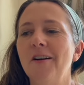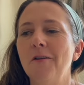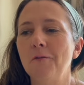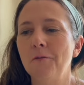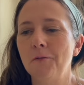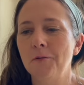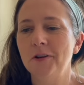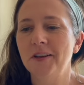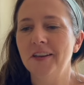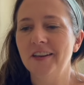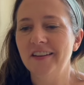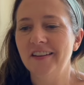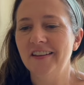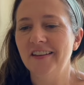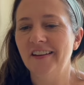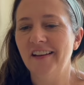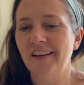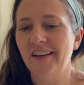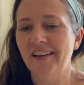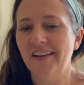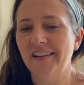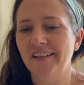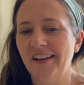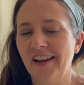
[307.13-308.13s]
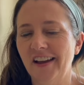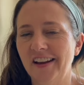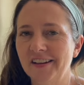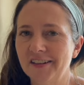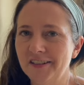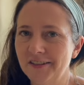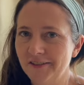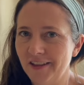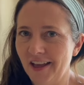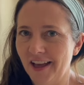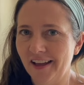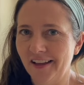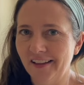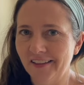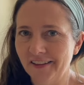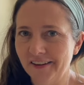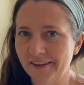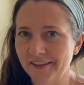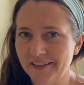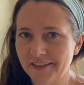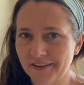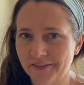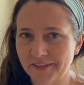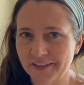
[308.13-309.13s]
we kind of do that a
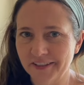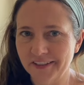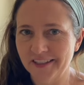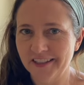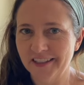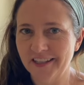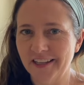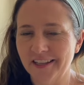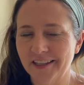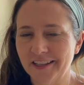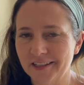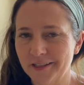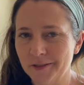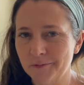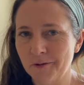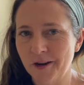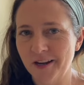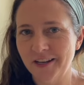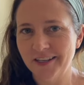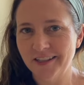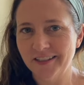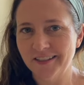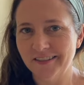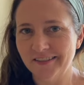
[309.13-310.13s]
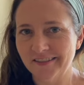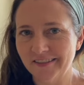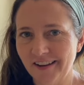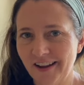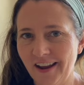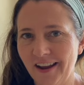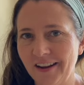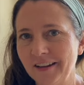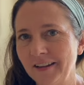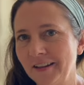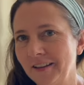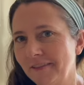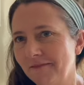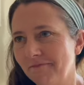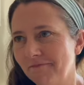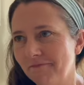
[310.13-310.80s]
little differently. And that's why I didn't kind of